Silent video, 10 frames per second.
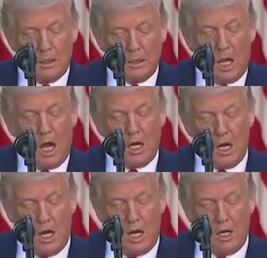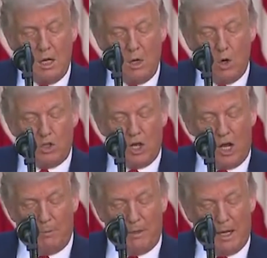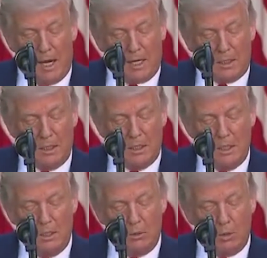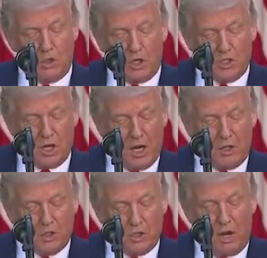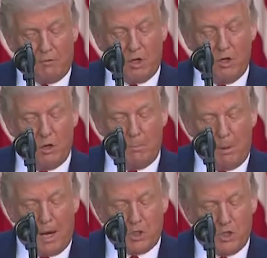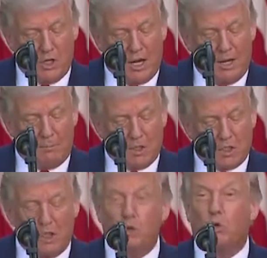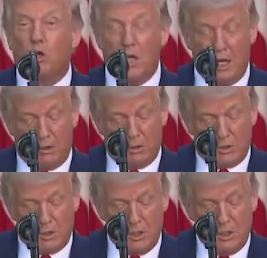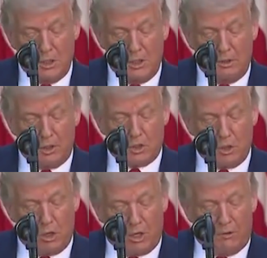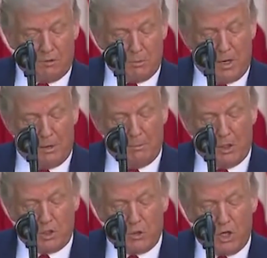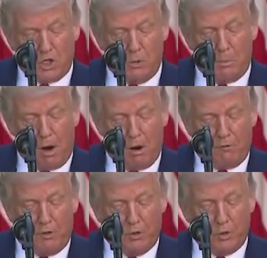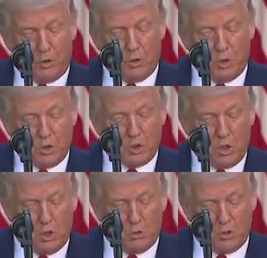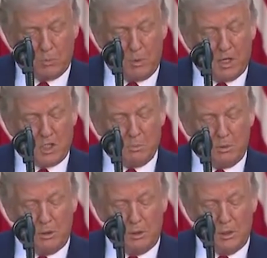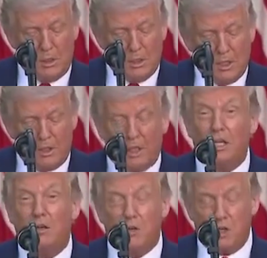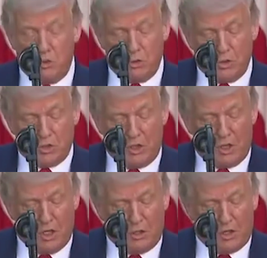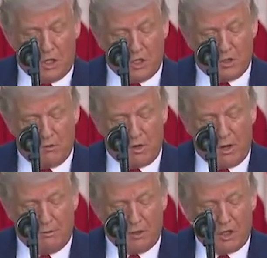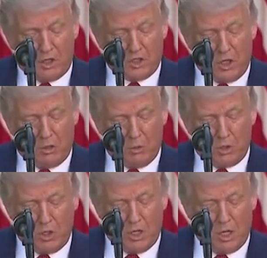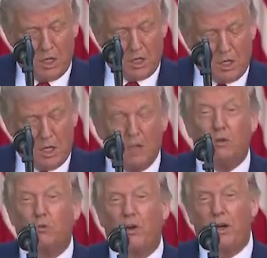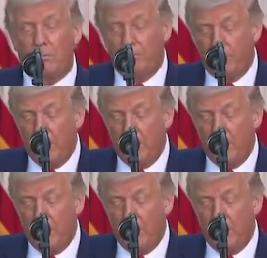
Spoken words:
The Hong Kong Autonomy Act, which I signed this afternoon, passed unanimously through Congress. This law gives my administration powerful new tools to hold responsible the individuals and the entities involved in extinguishing Hong Kong's freedom.